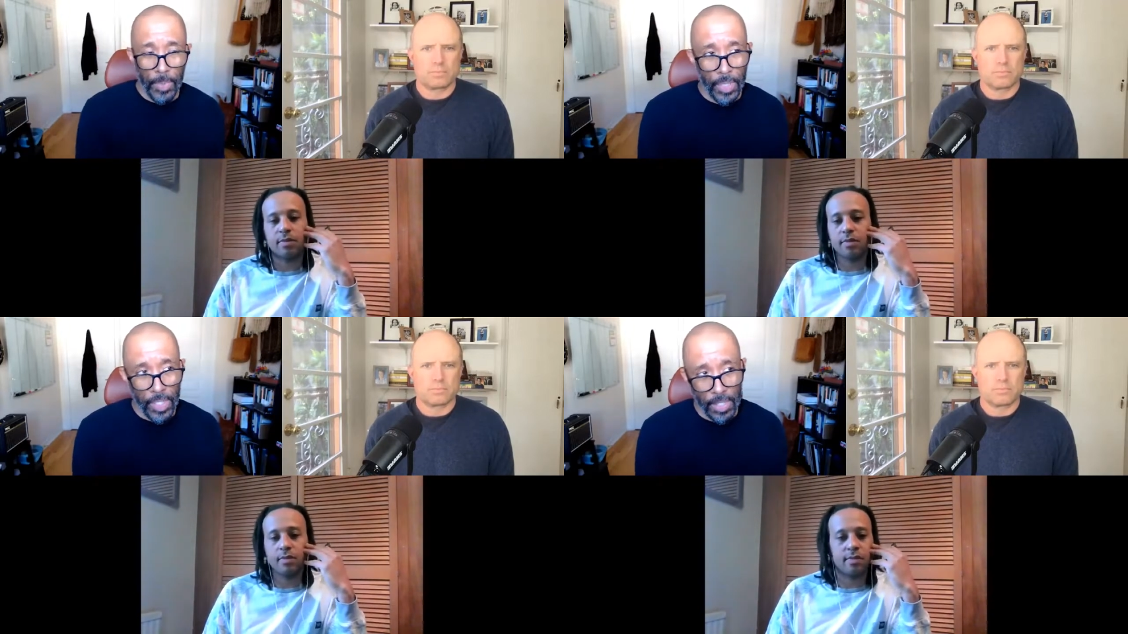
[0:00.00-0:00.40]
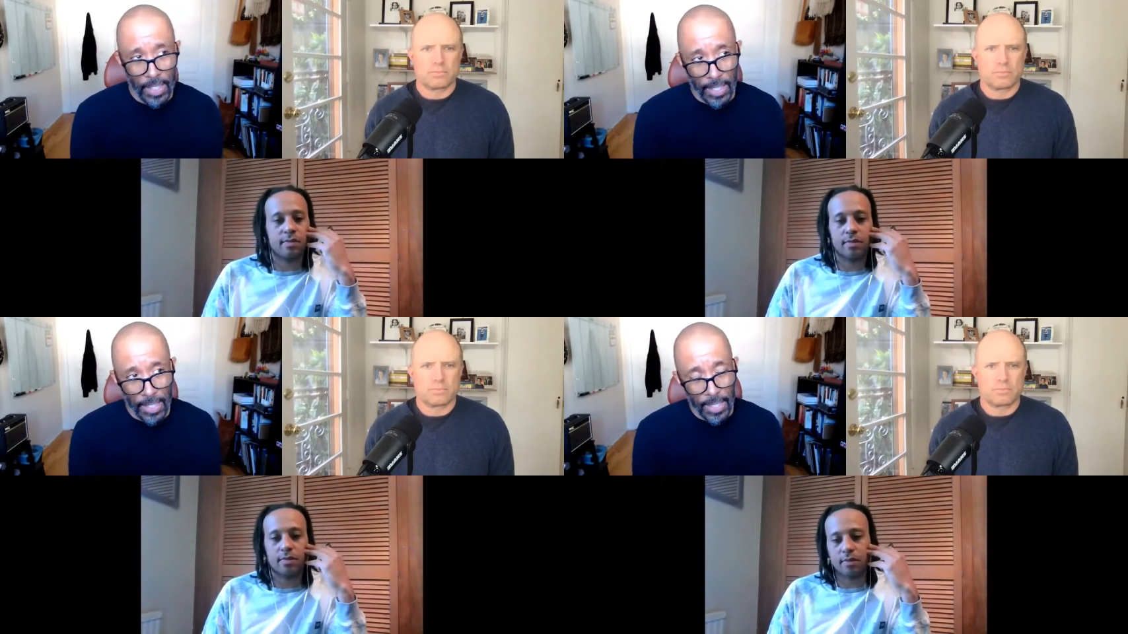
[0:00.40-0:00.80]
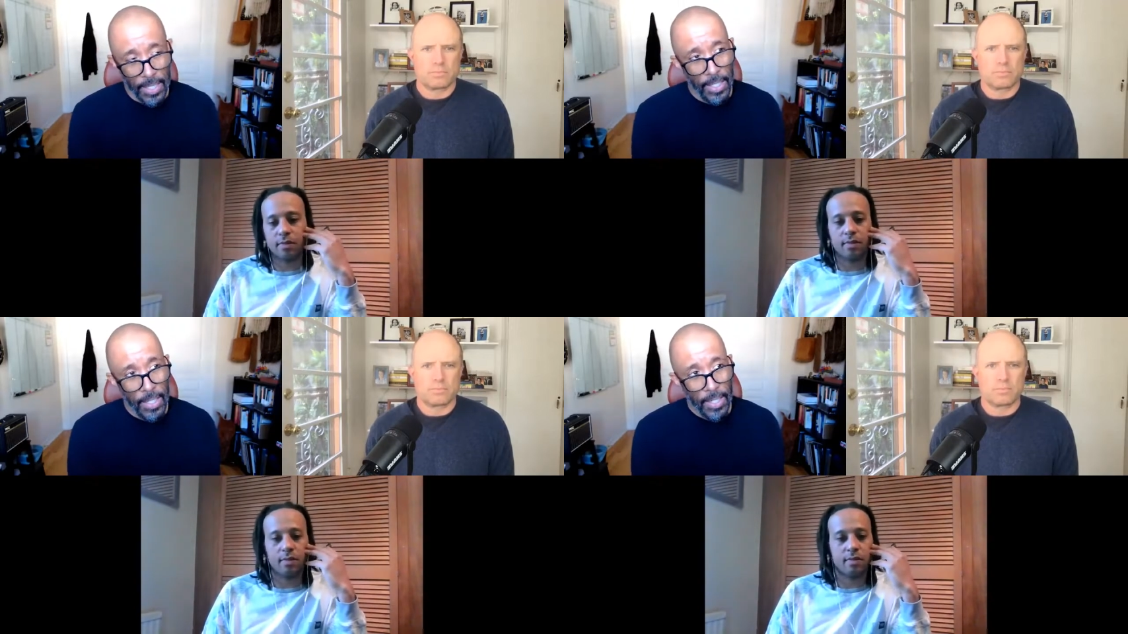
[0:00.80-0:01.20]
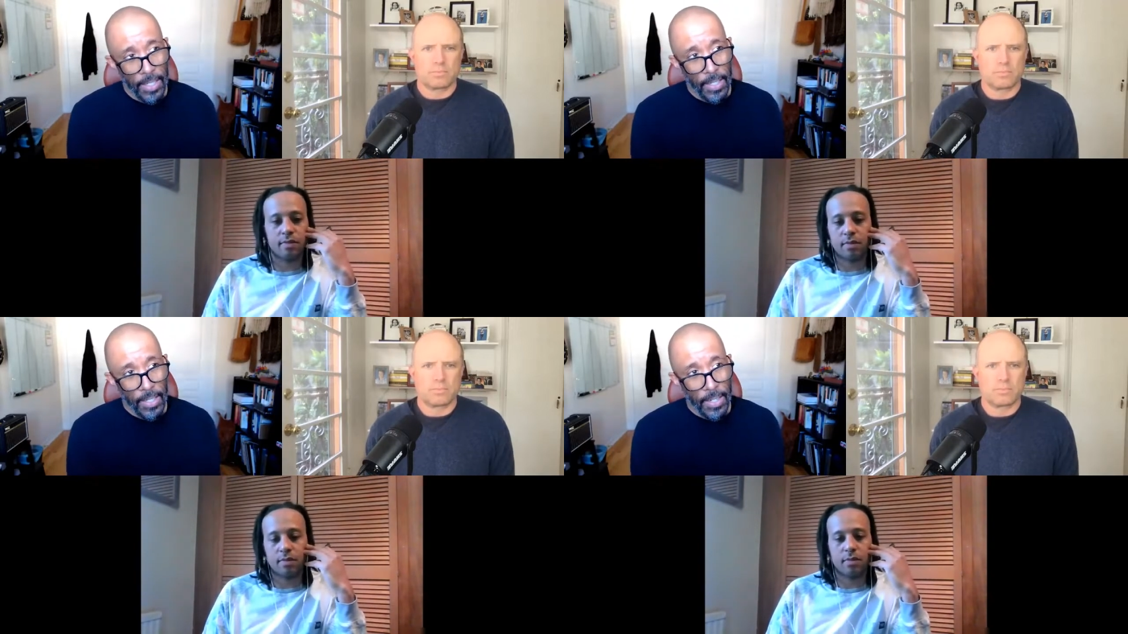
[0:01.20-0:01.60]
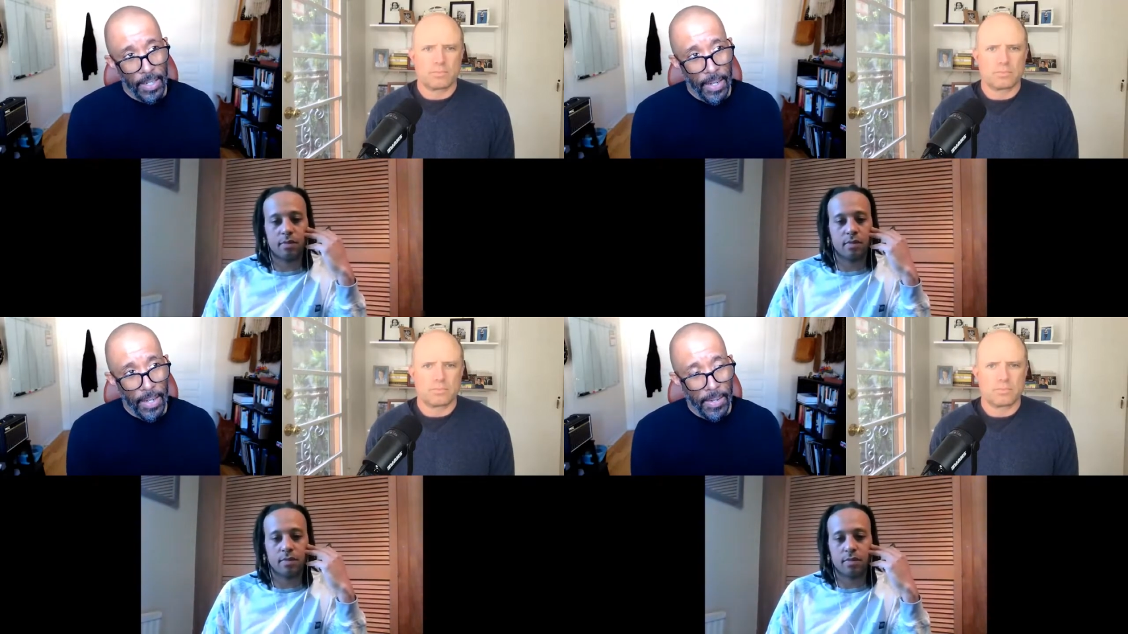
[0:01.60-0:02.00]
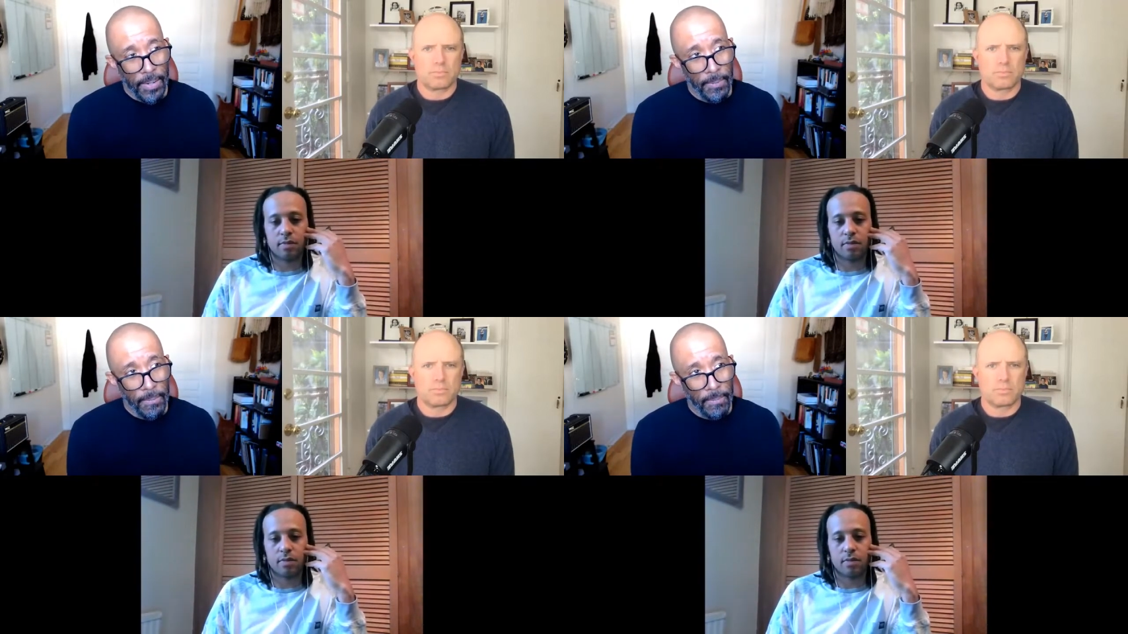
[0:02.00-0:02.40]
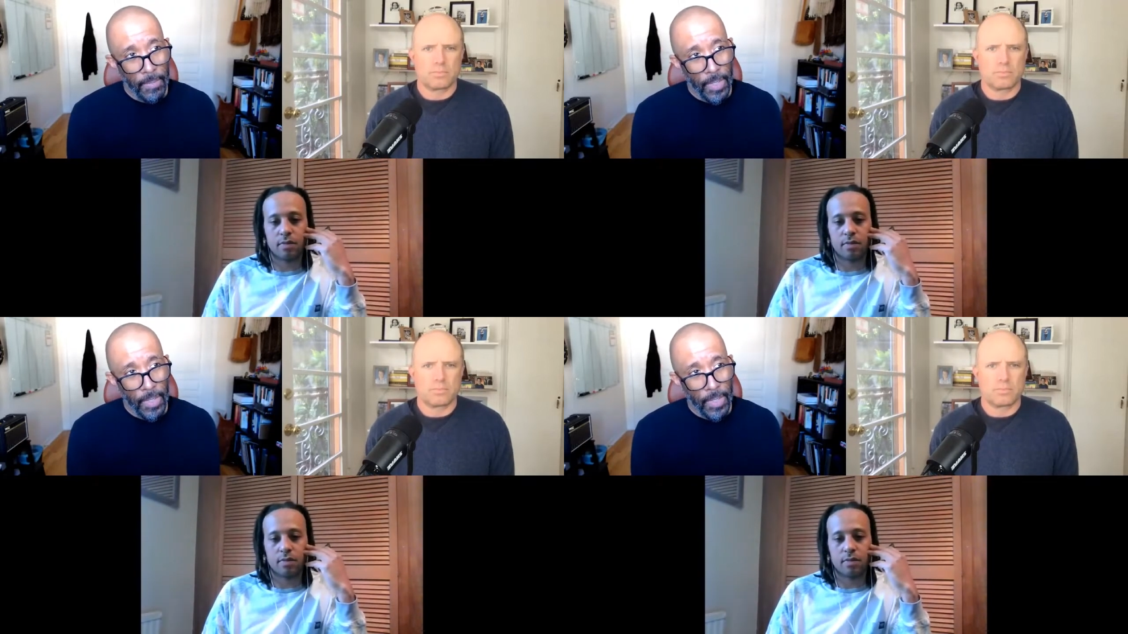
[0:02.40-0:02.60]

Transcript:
Speaker 1: but just like um